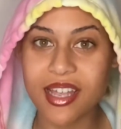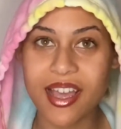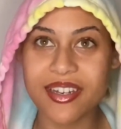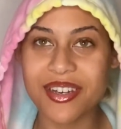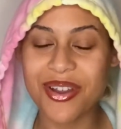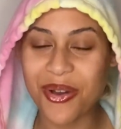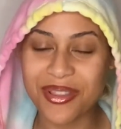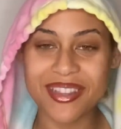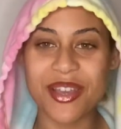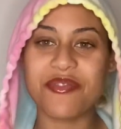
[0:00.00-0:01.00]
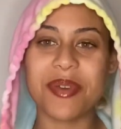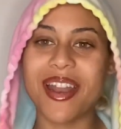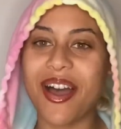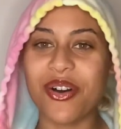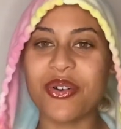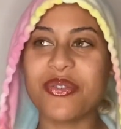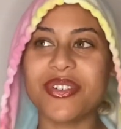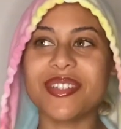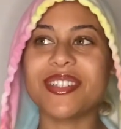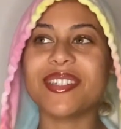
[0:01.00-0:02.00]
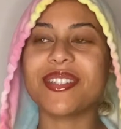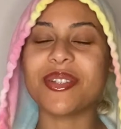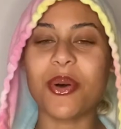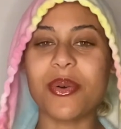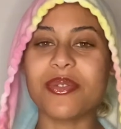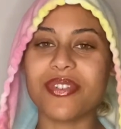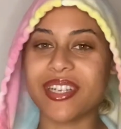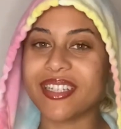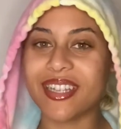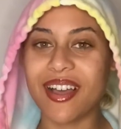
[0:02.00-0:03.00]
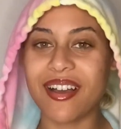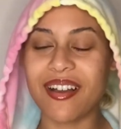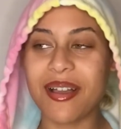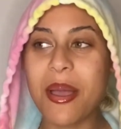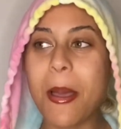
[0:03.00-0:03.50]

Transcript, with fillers: I know that they've been out for so freaking long,